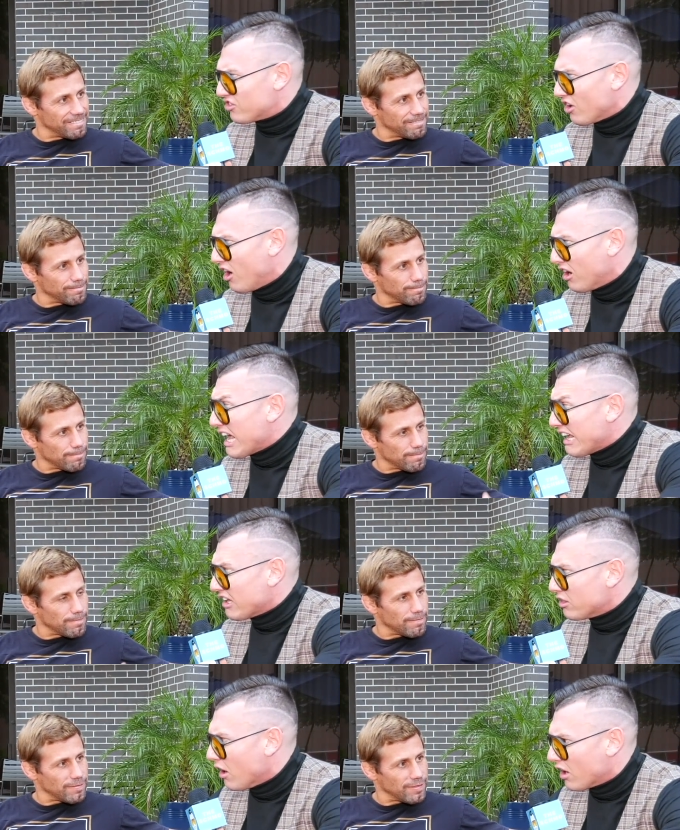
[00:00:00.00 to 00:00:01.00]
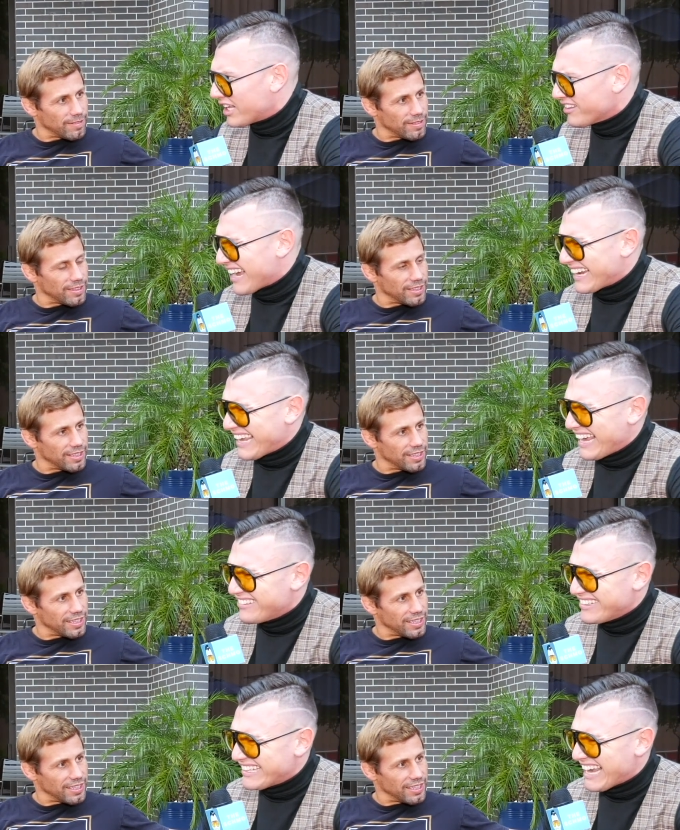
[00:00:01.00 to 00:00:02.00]
Speaker 1: Song Yadong. He's got
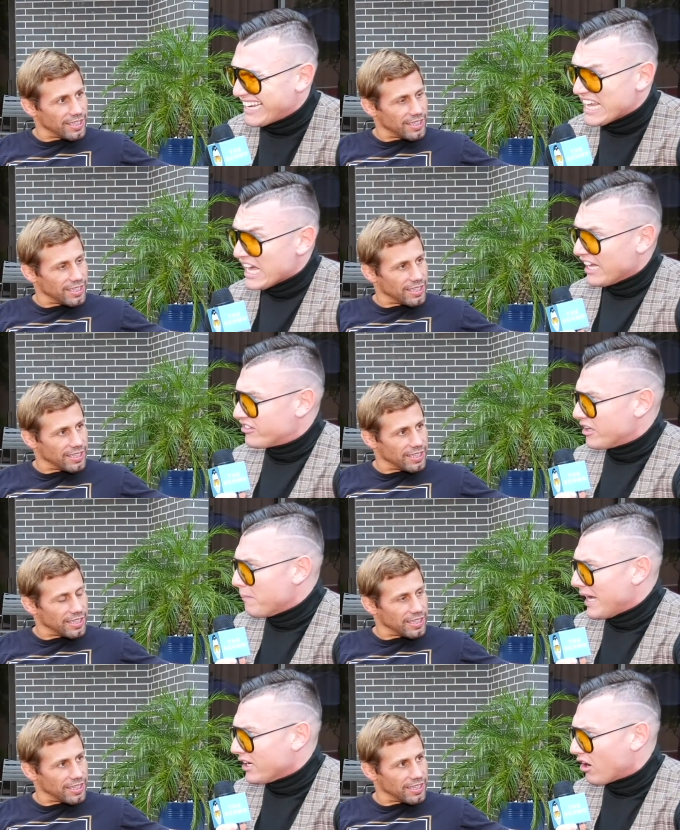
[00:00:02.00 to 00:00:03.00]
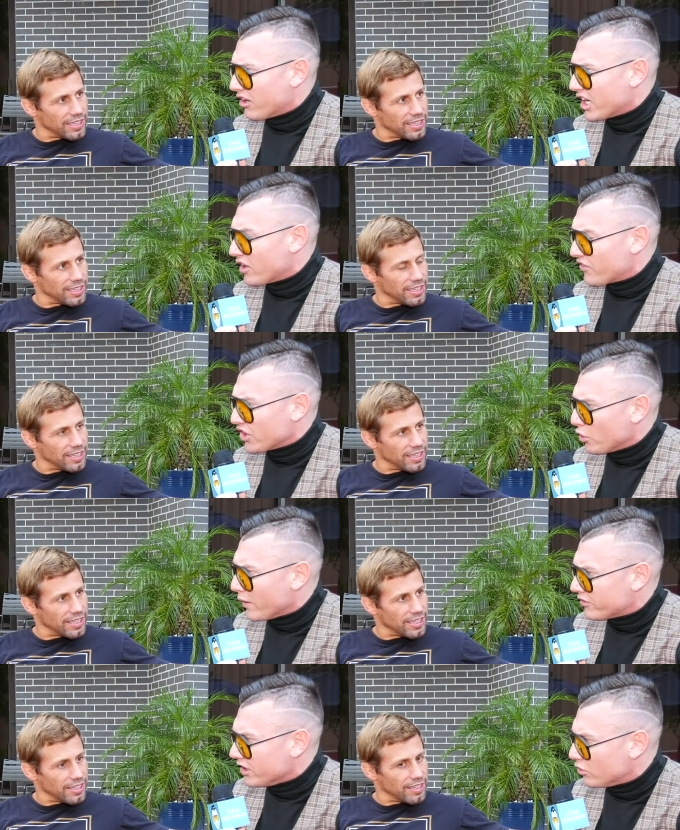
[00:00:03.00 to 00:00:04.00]
Casey Kenney. It's the main card here for U
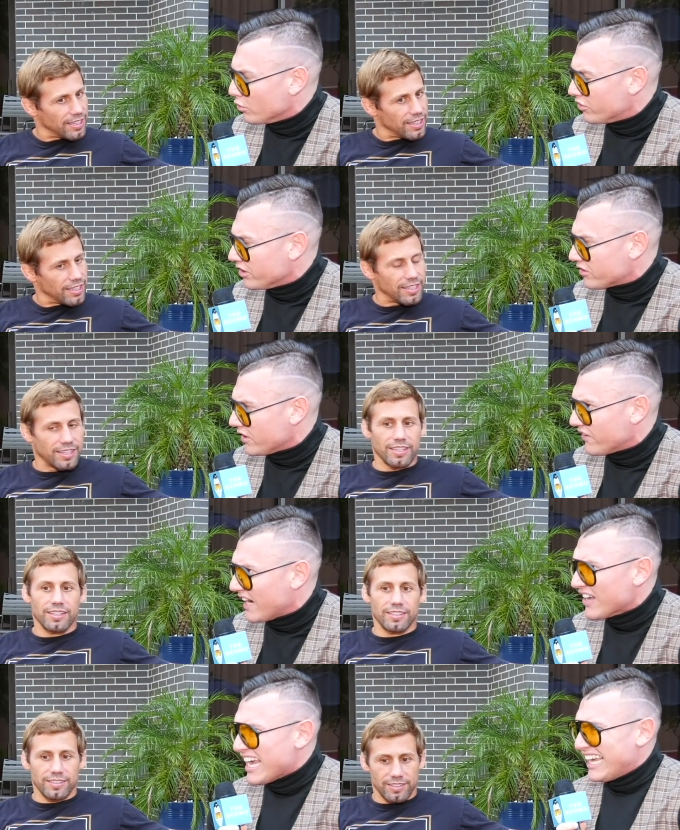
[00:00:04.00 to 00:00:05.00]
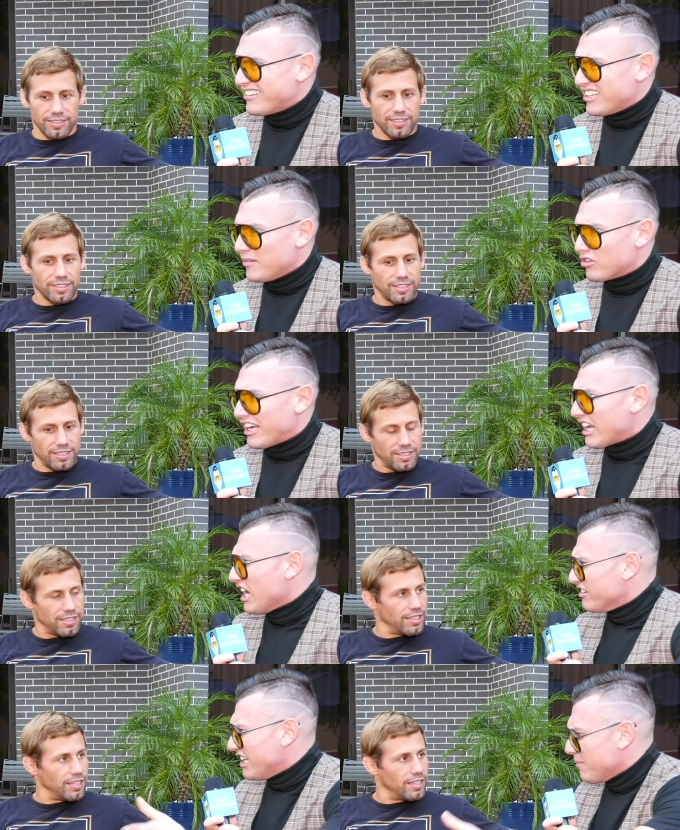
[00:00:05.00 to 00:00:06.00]
F C two sixty-five. It seems like
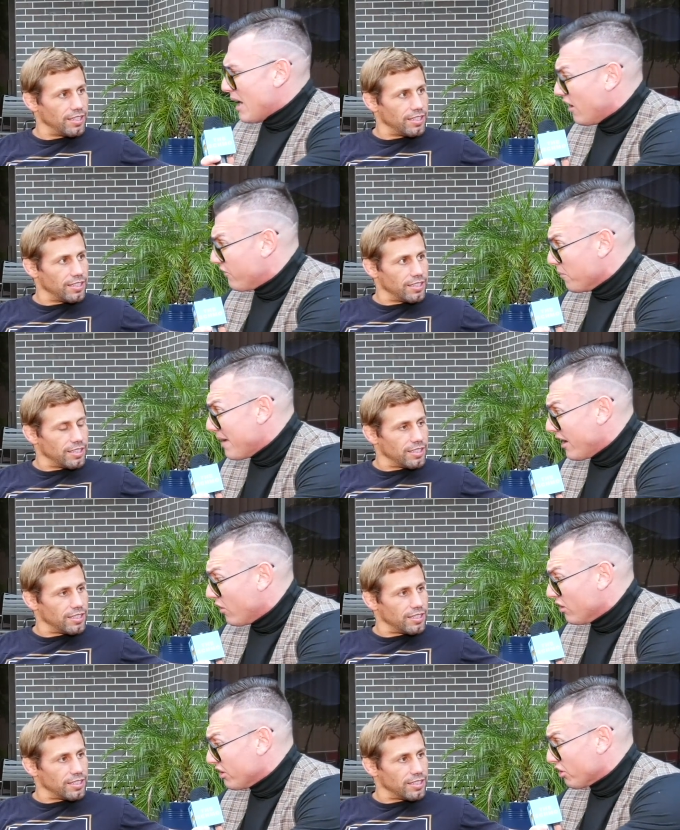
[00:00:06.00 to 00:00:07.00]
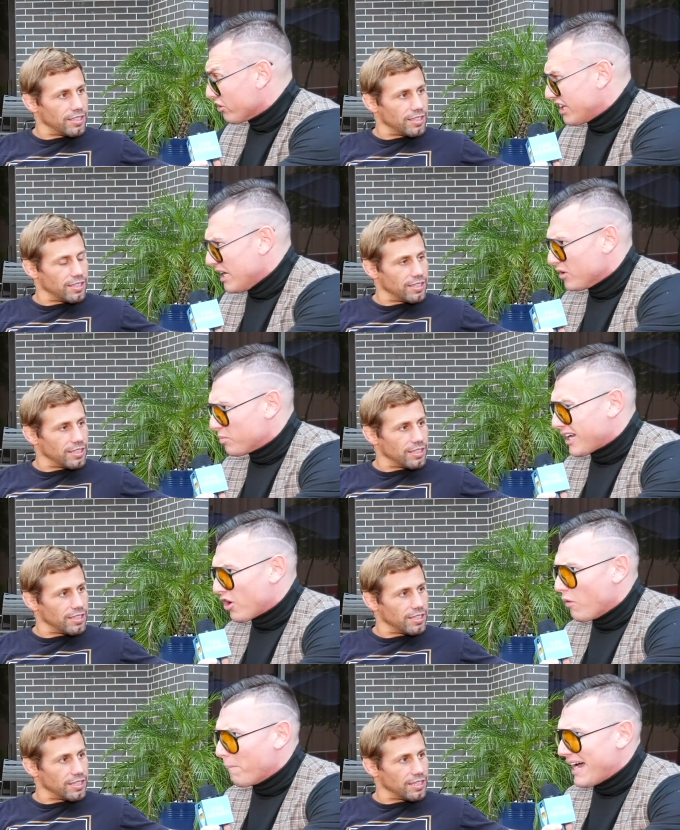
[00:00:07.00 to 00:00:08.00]
Team Alpha Male, your team, has been
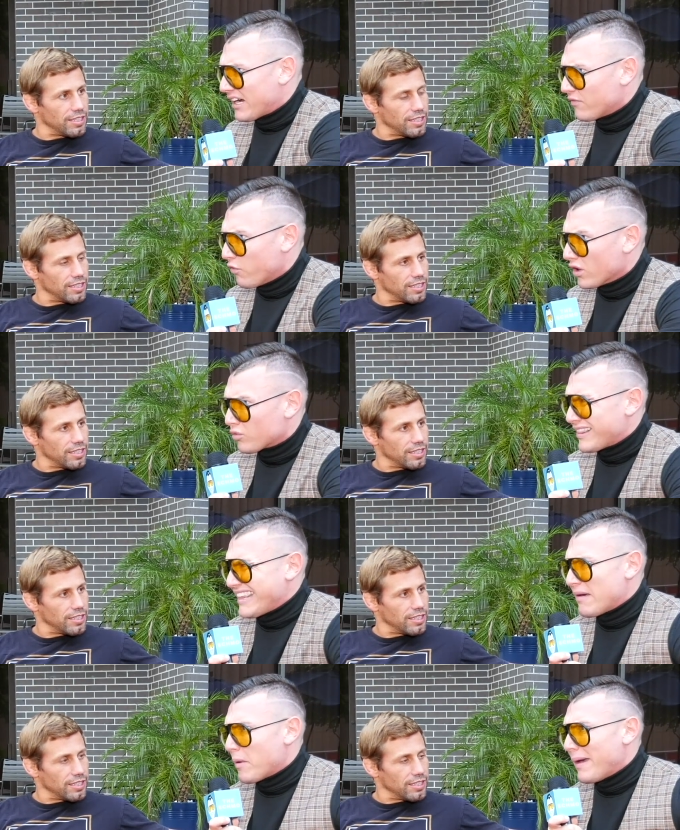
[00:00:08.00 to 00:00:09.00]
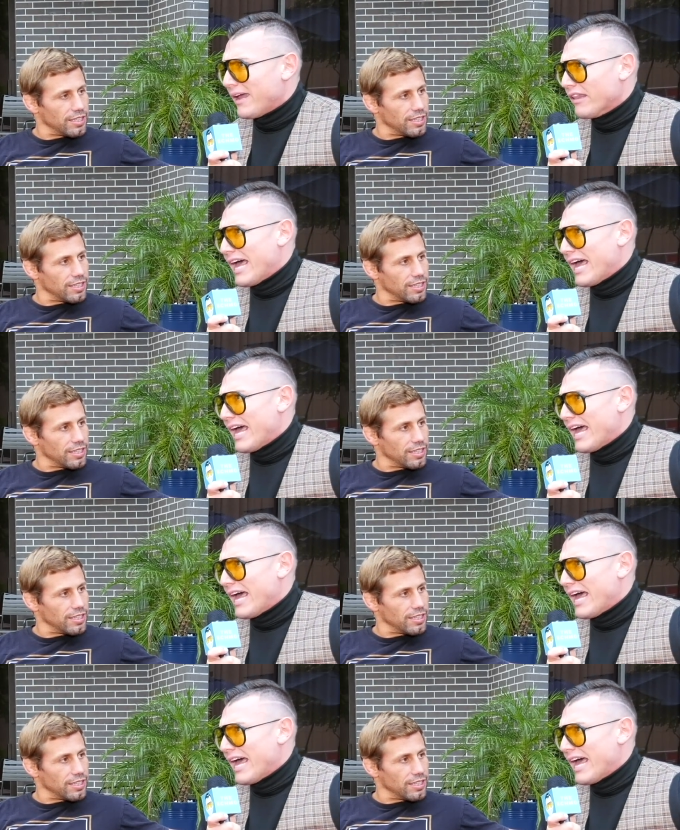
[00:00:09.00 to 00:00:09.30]
going back and forth with the M M A